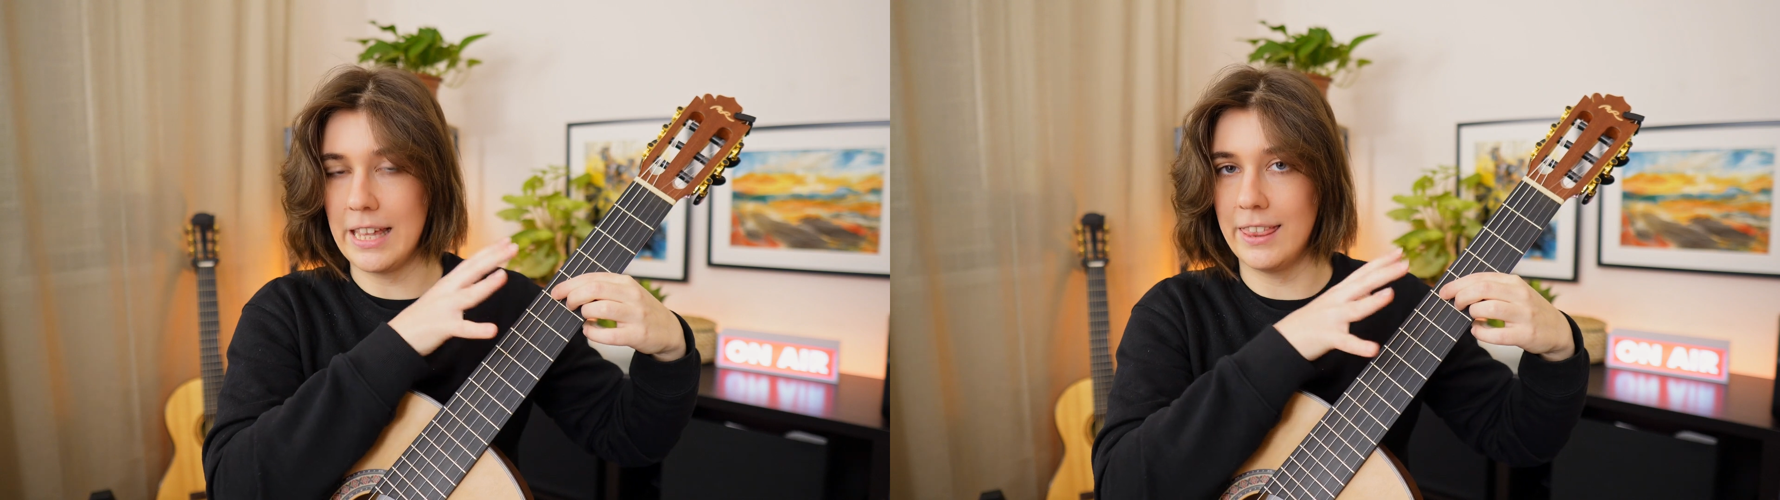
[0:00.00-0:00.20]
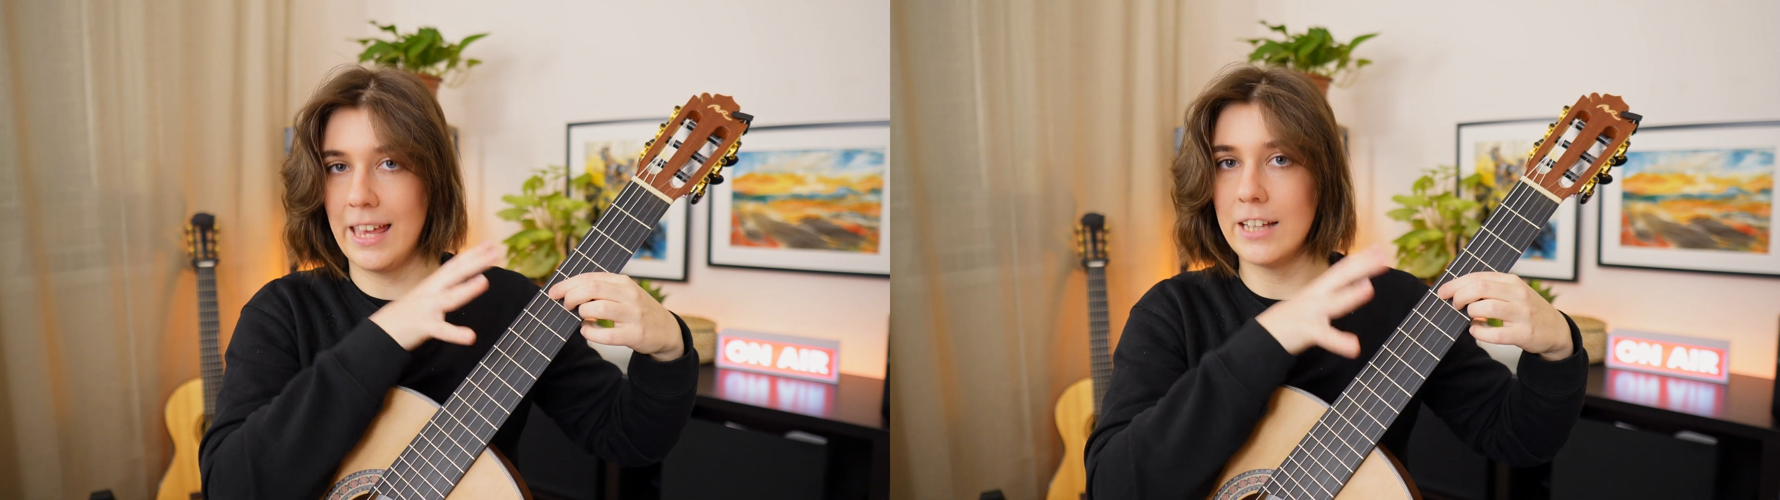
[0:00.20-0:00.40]

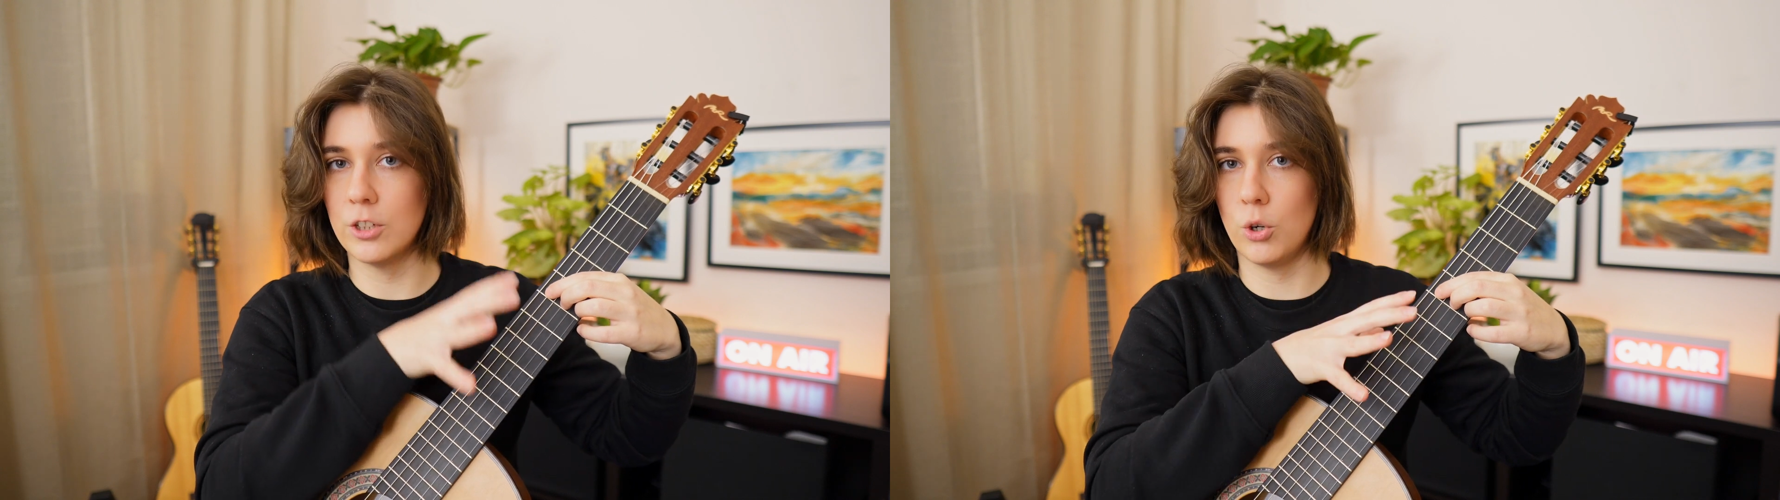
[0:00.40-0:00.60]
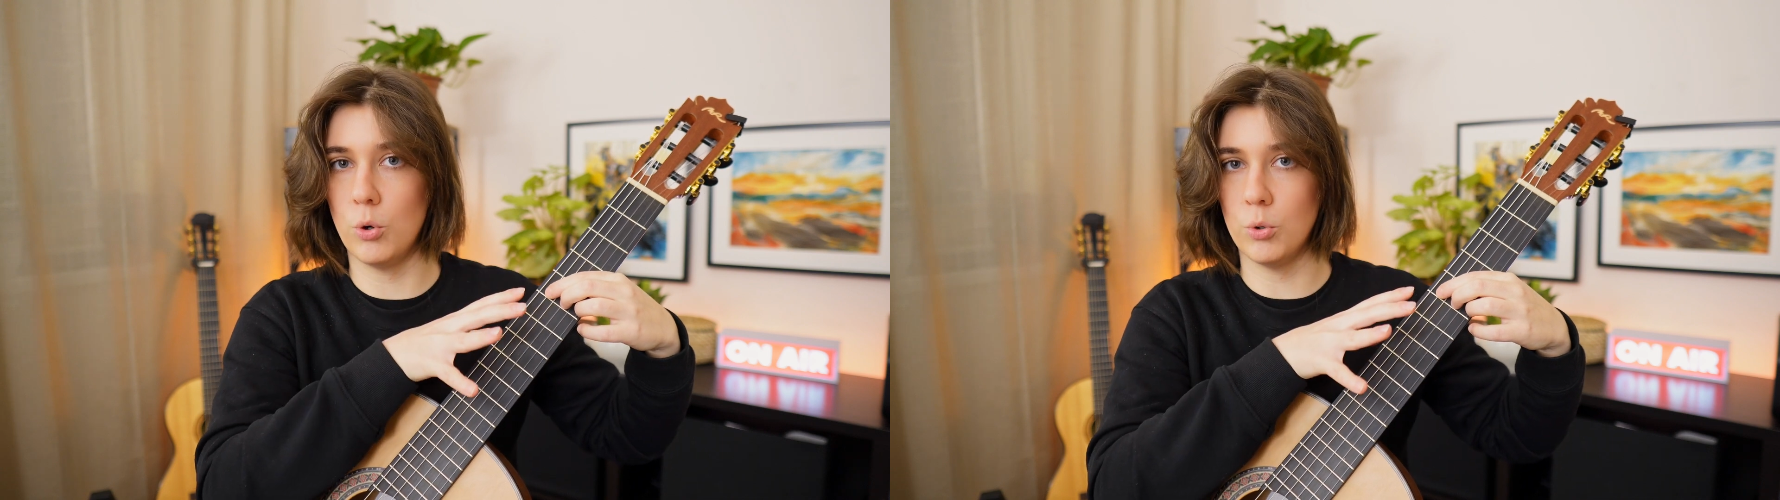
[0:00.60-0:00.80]

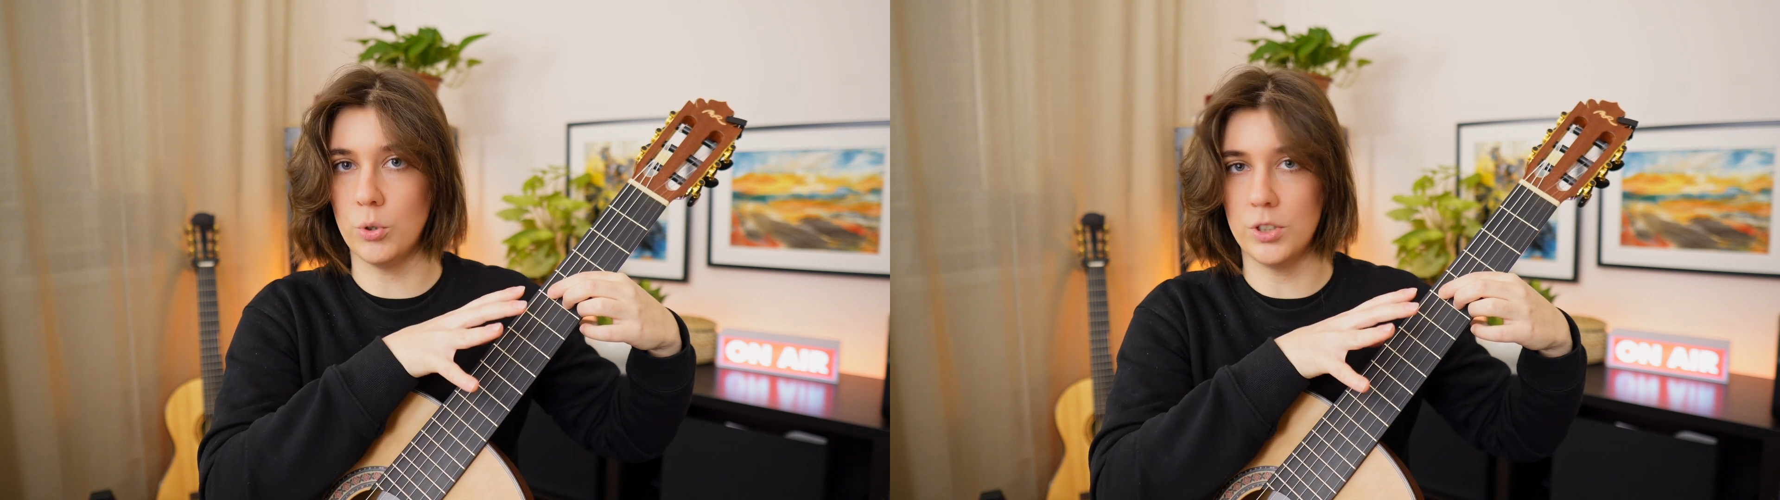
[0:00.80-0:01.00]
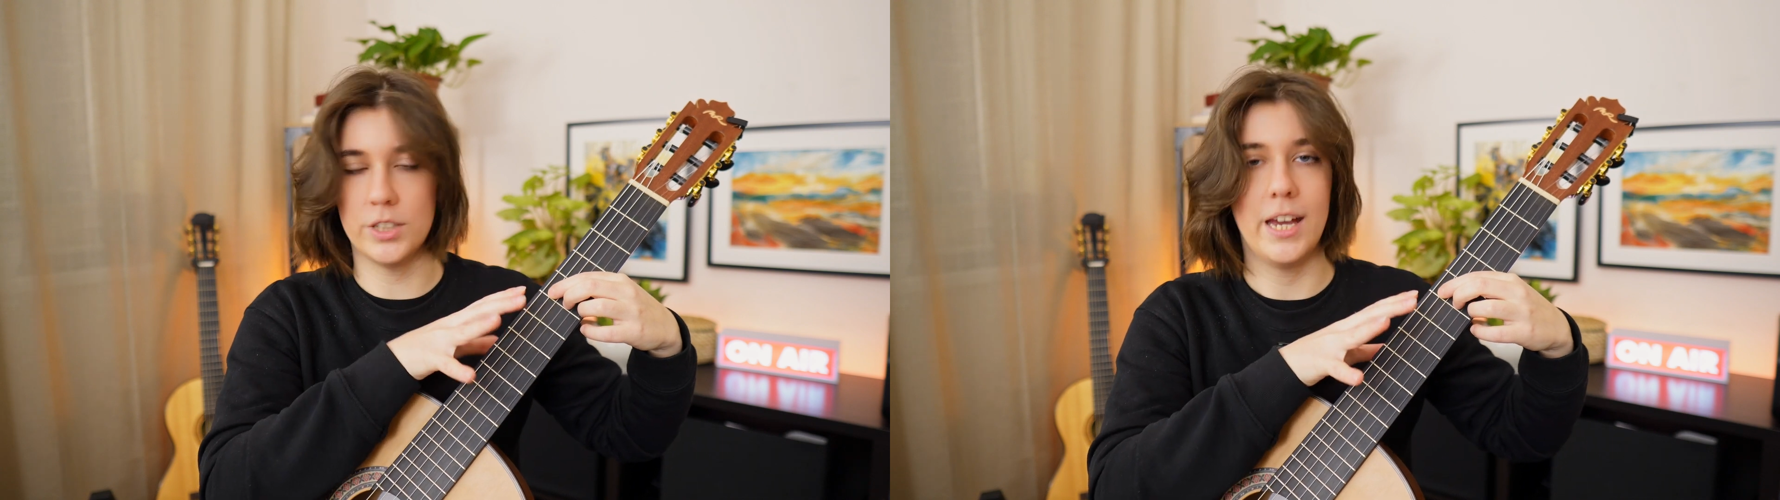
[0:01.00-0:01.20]
that
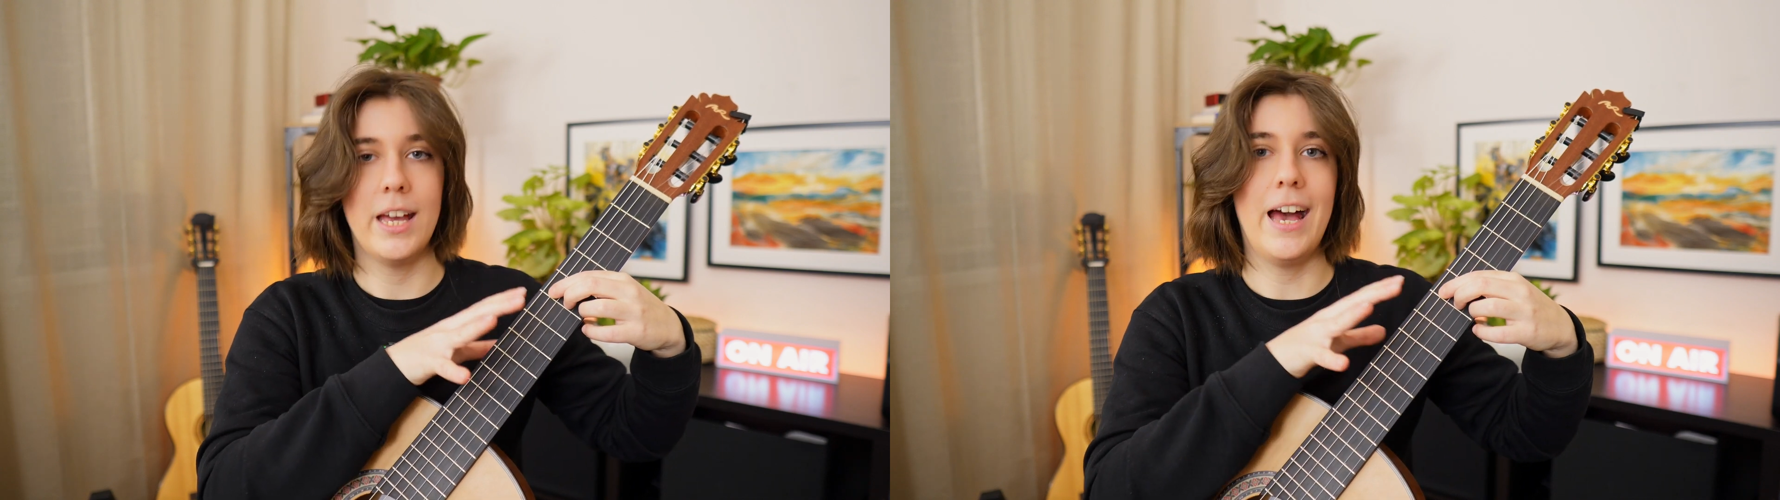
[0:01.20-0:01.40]
chord,